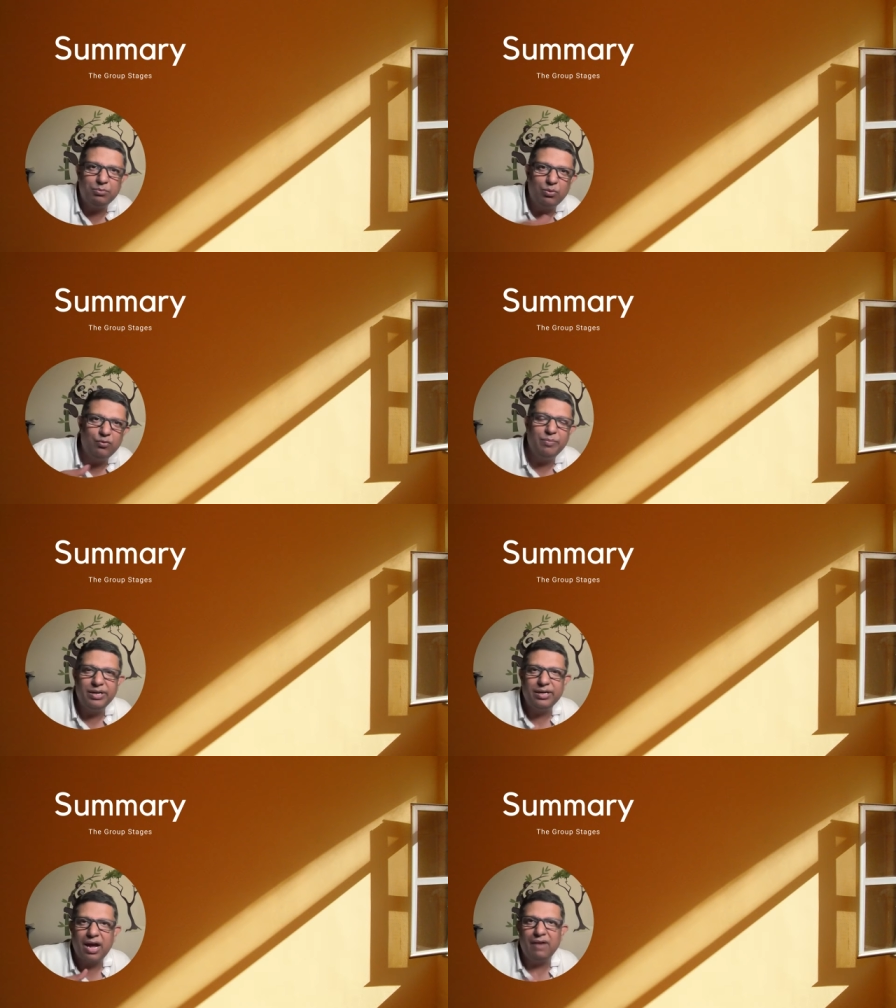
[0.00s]

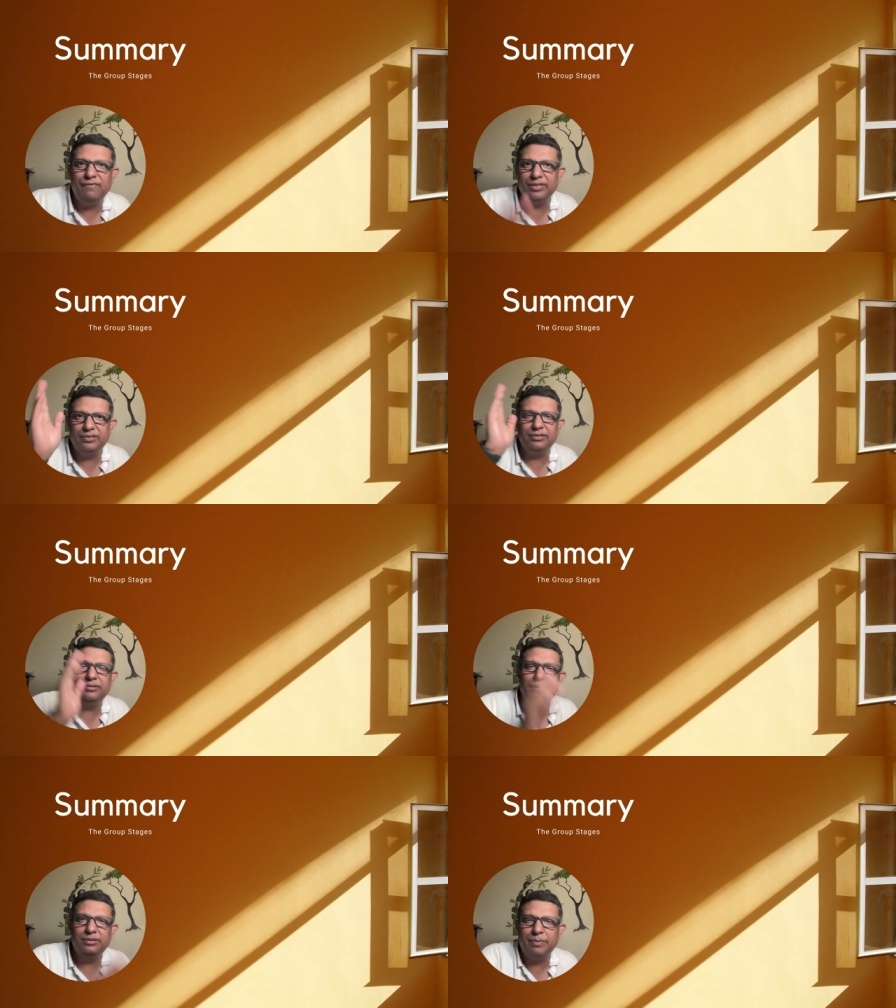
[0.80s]
movement after
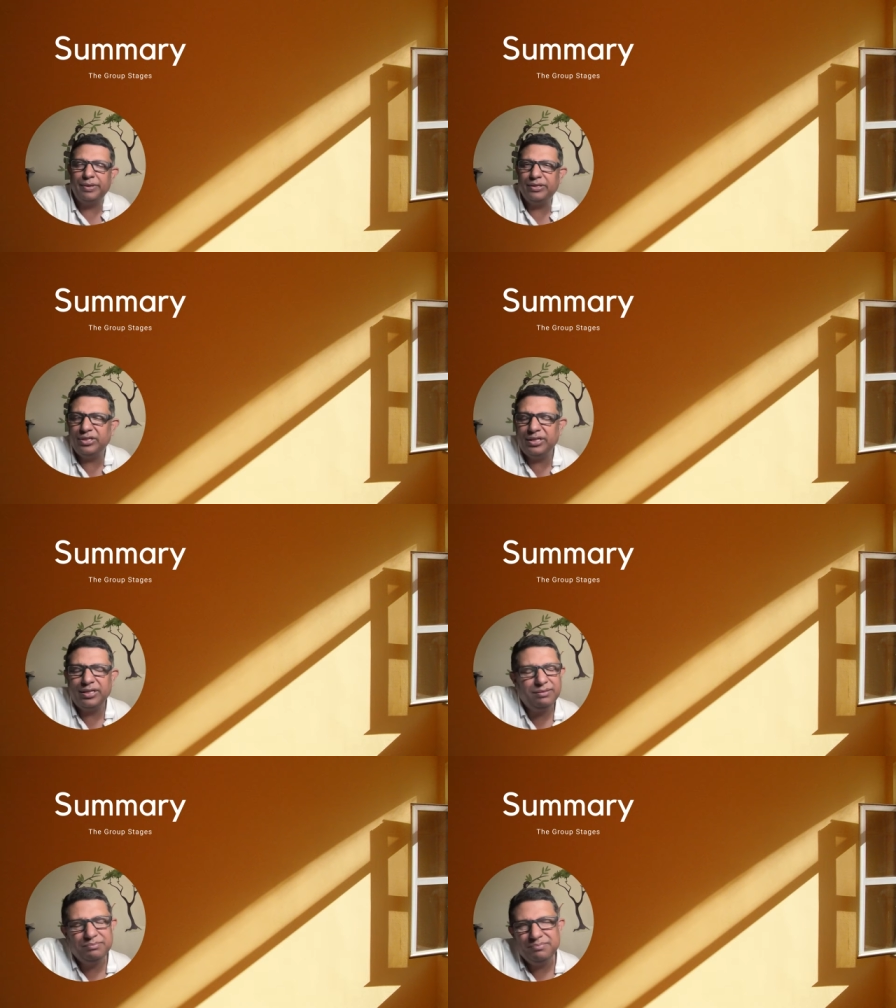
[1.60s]
the
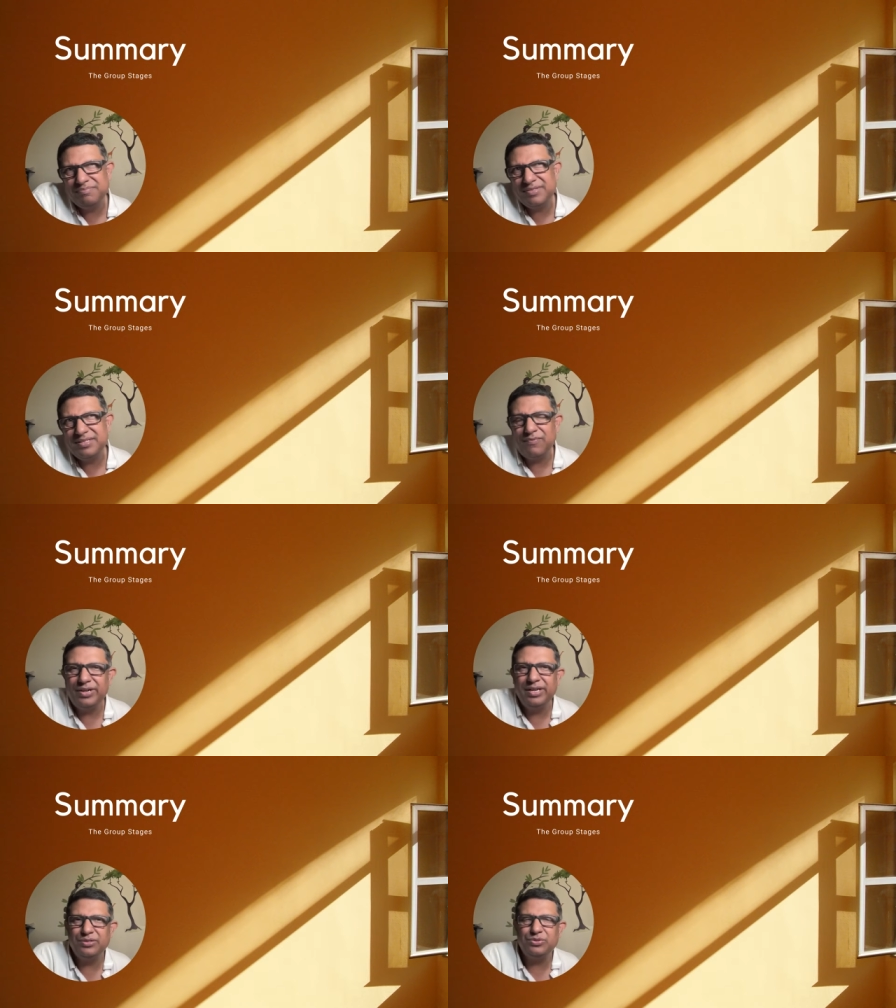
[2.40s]
pitching,
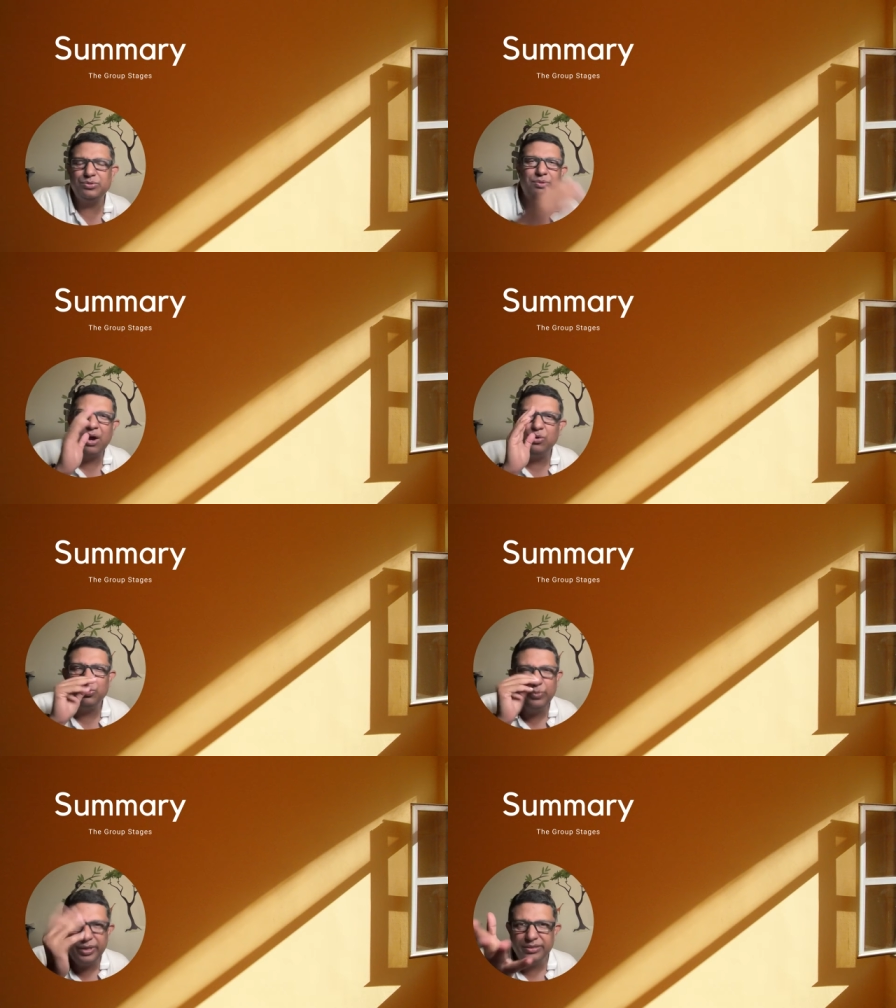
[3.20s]
somewhere he has to
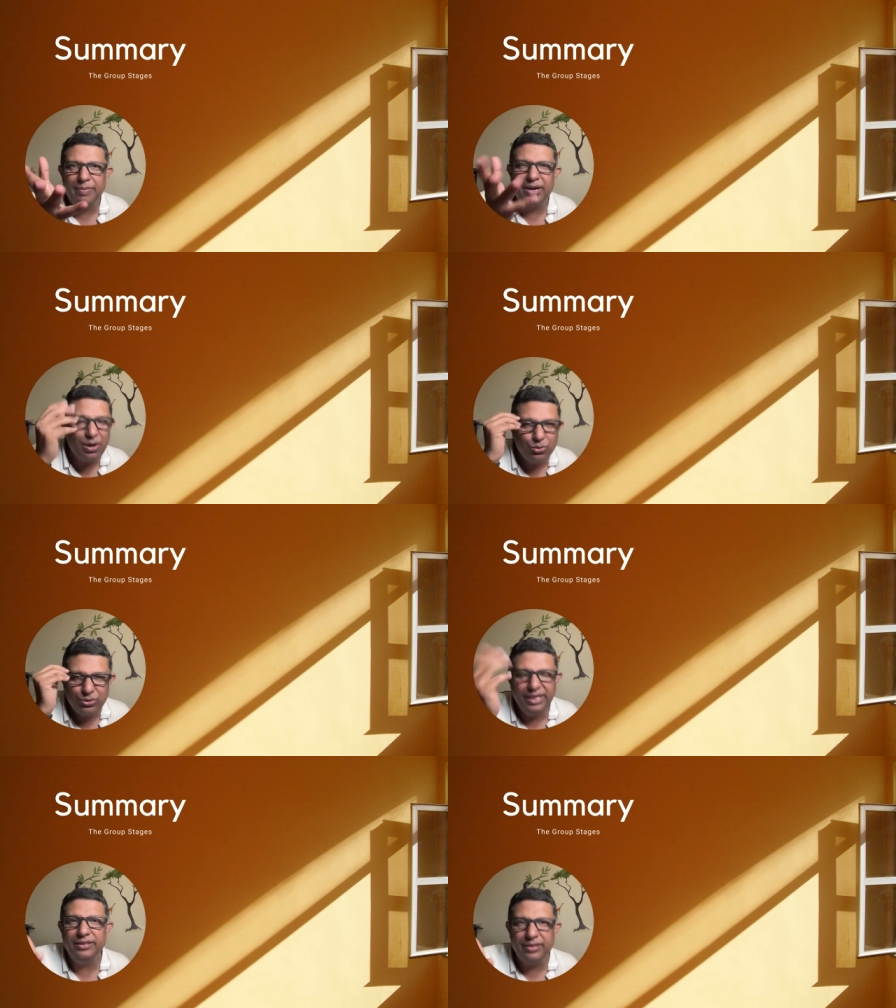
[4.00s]
outwit the
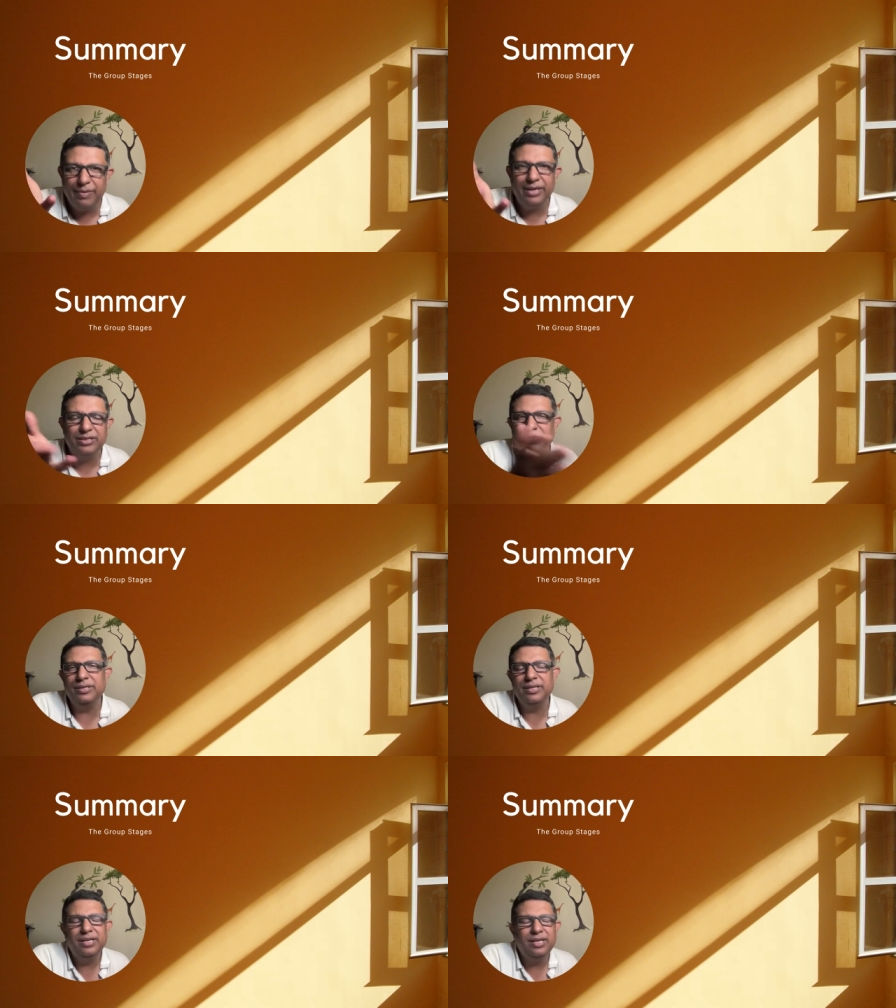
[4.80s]
outthink the
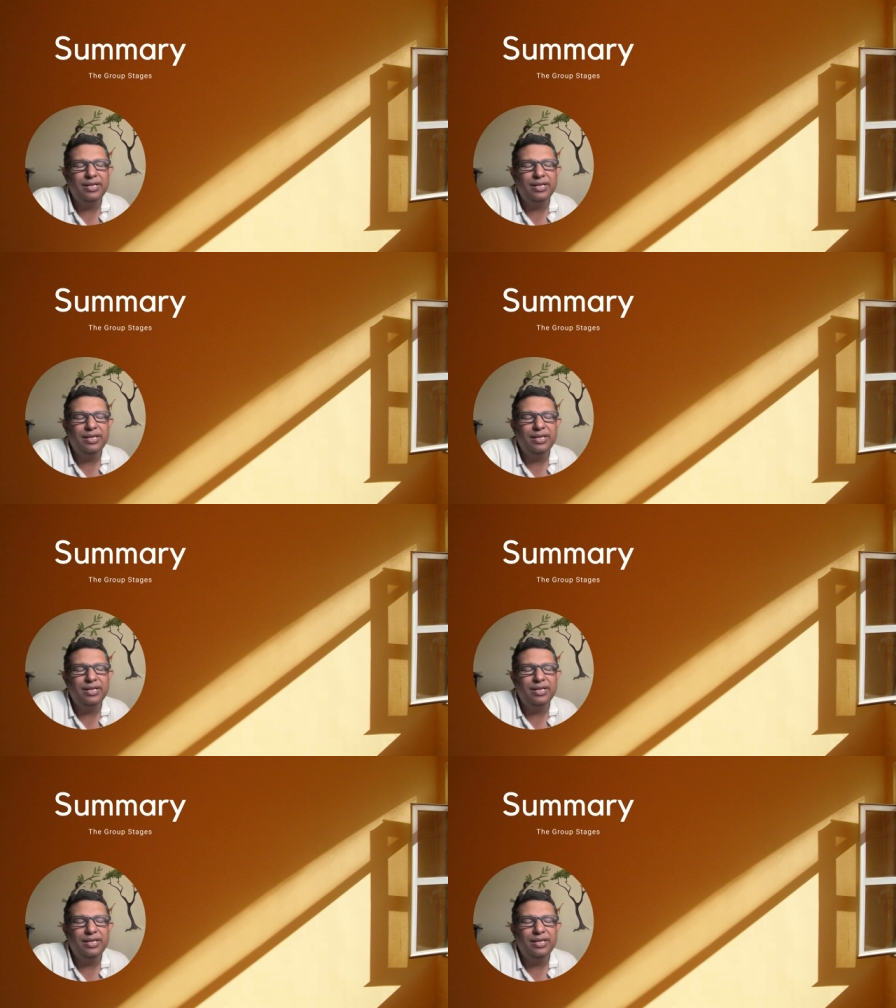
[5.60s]
batsman,